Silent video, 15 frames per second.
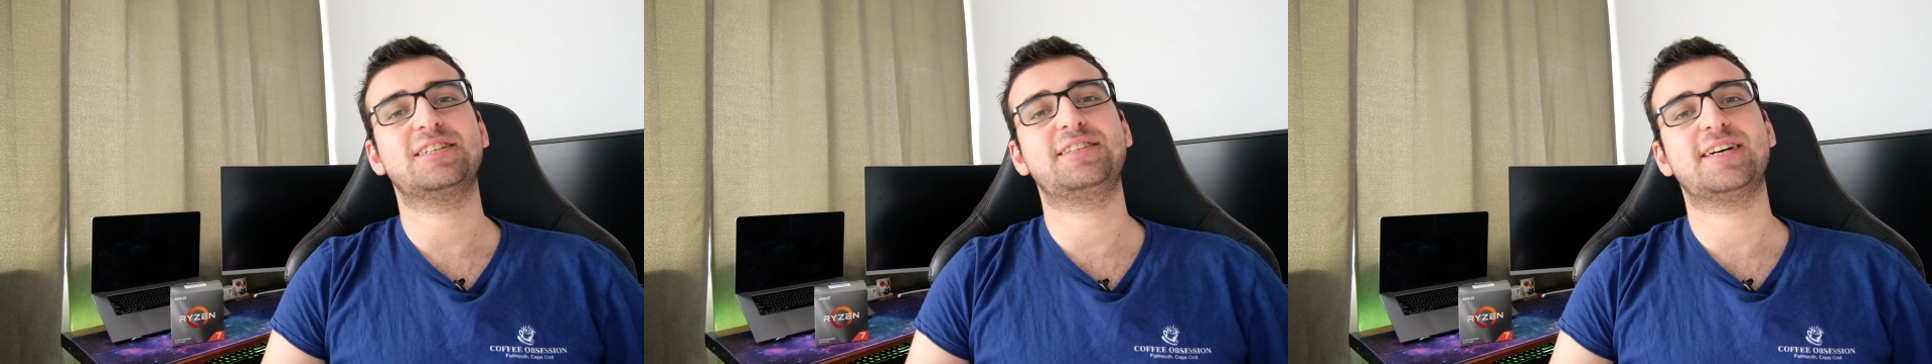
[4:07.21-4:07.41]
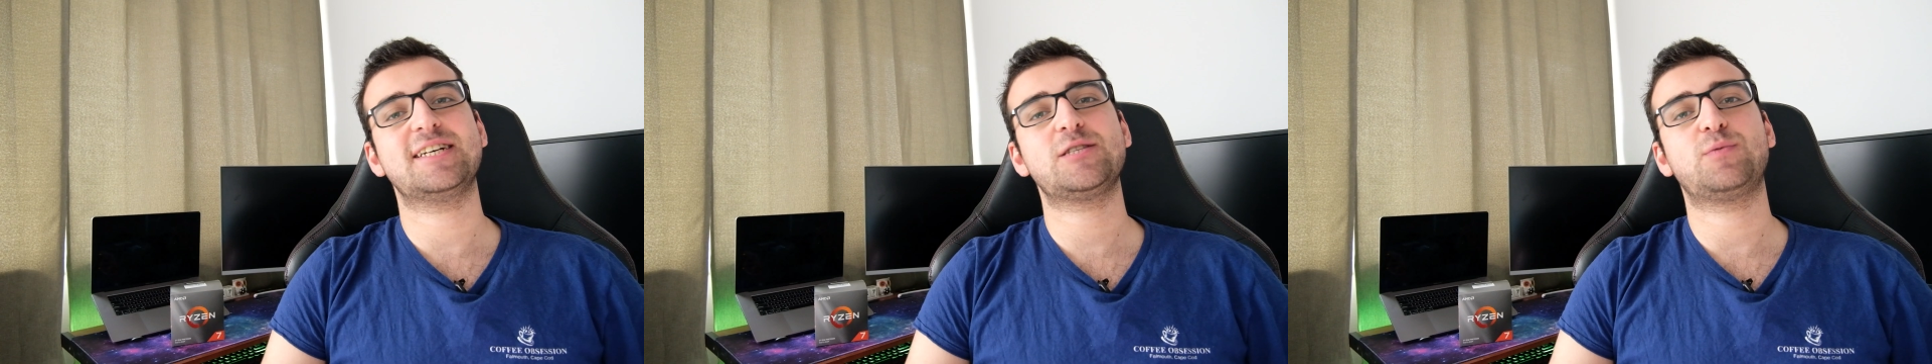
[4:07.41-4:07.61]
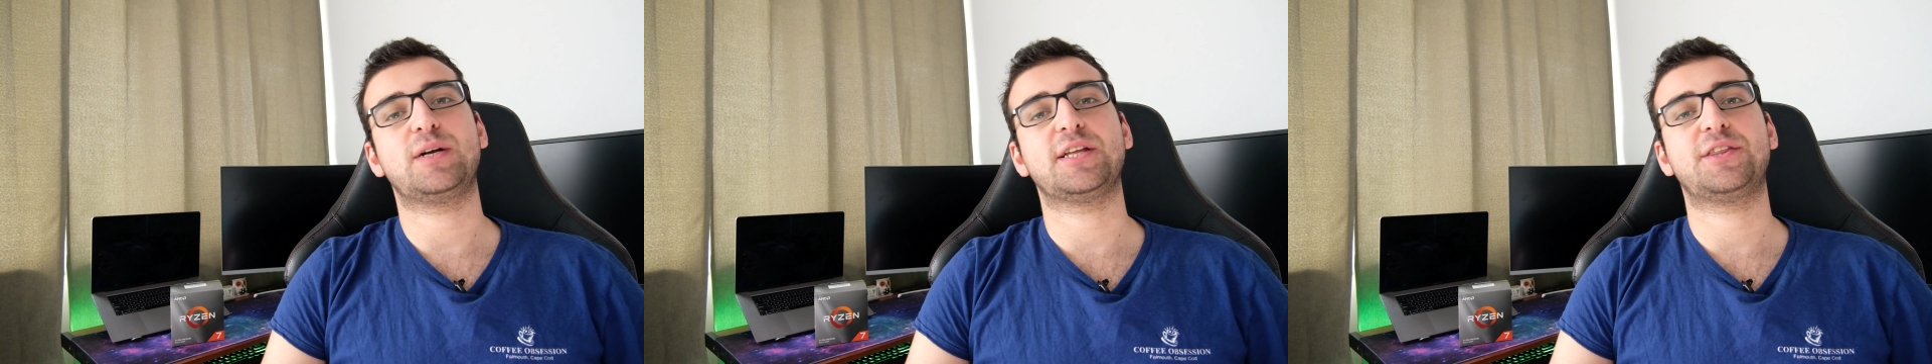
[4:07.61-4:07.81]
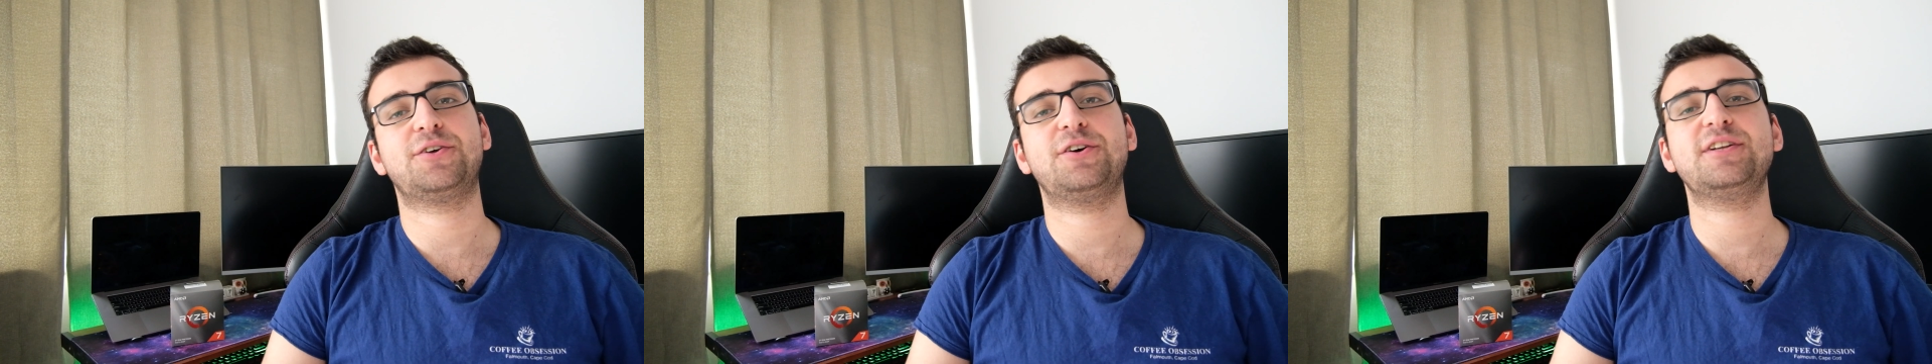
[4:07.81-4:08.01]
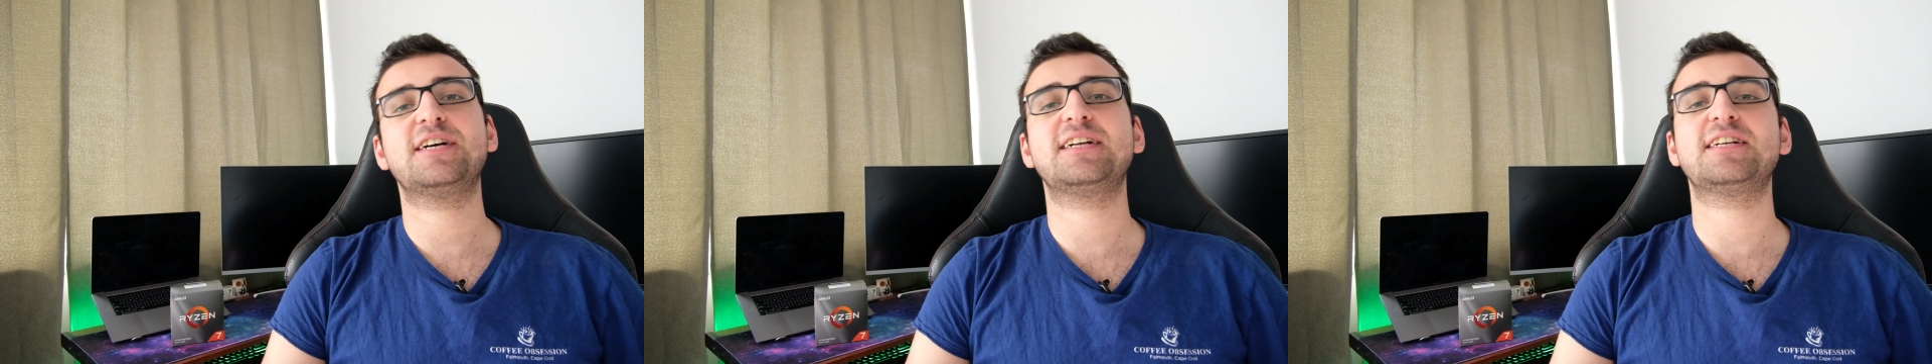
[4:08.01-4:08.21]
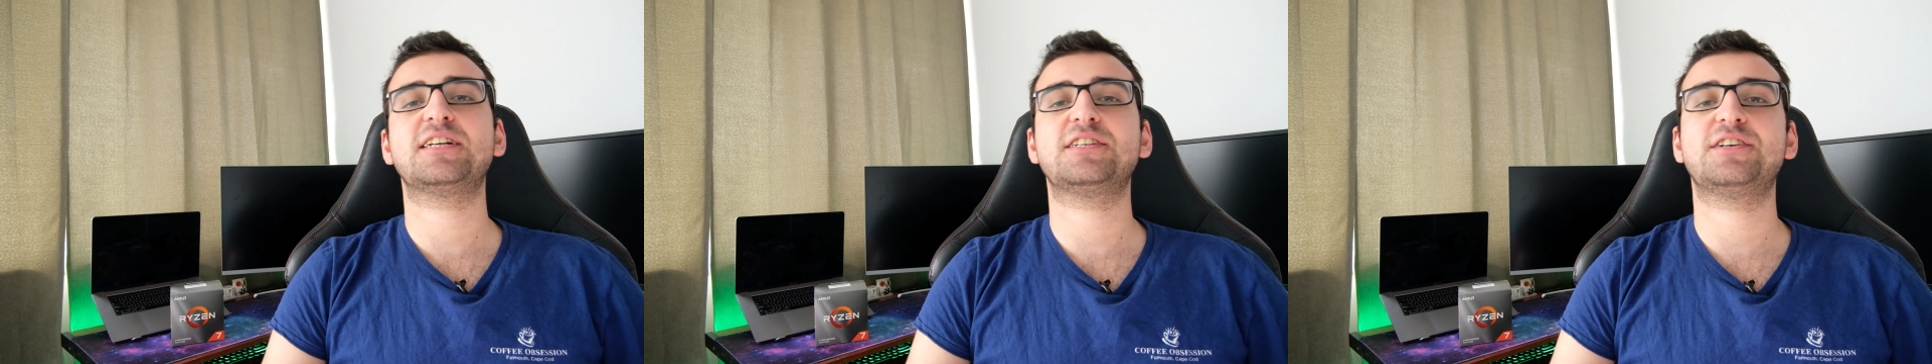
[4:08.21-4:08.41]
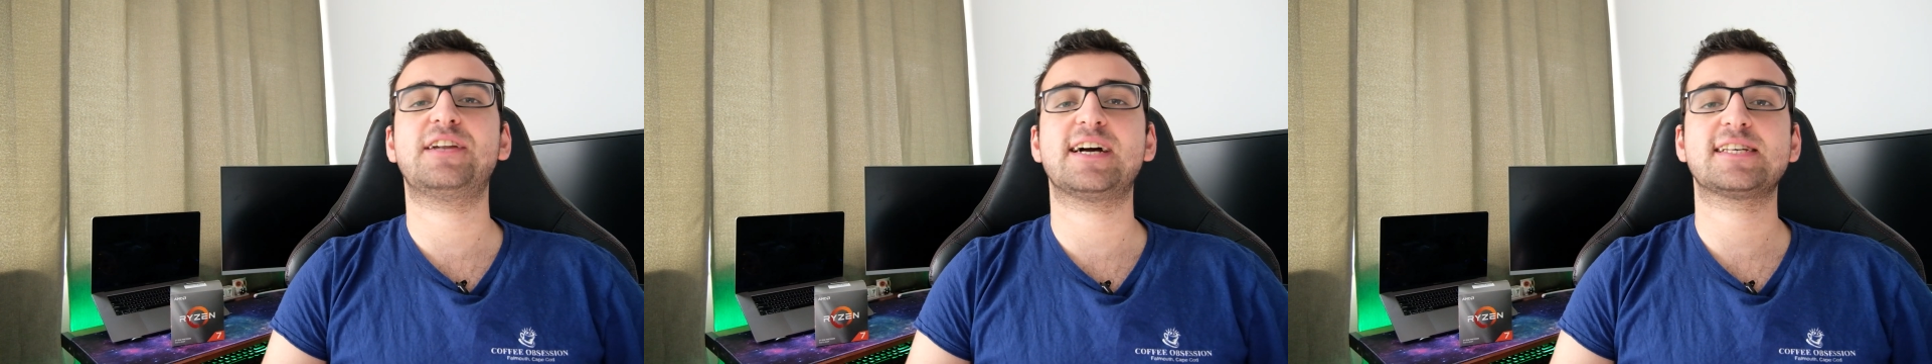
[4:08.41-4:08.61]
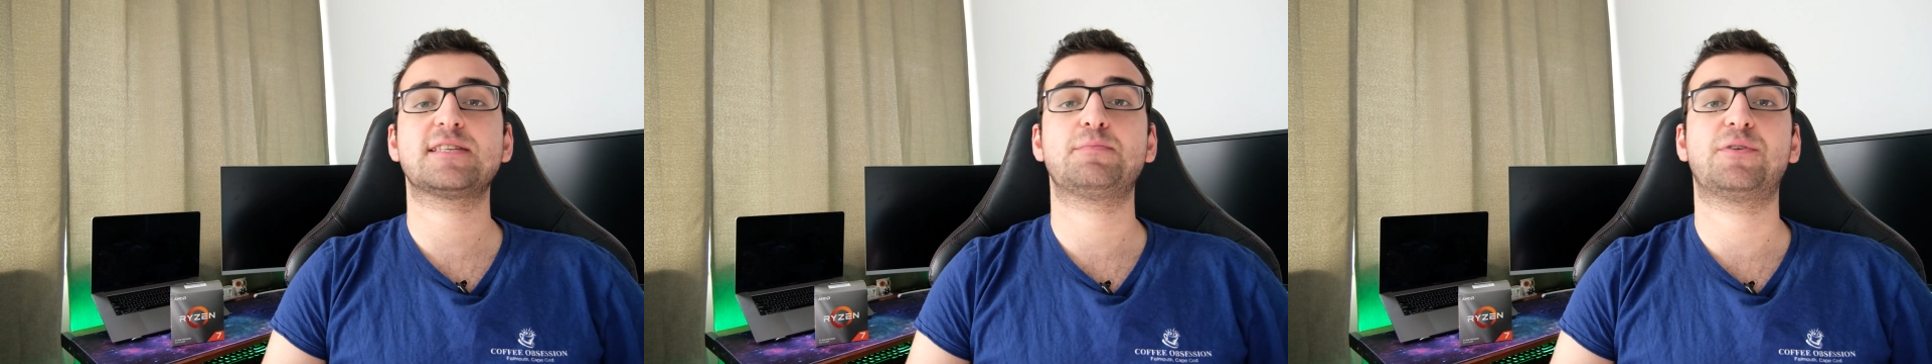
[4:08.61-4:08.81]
test where the 3900X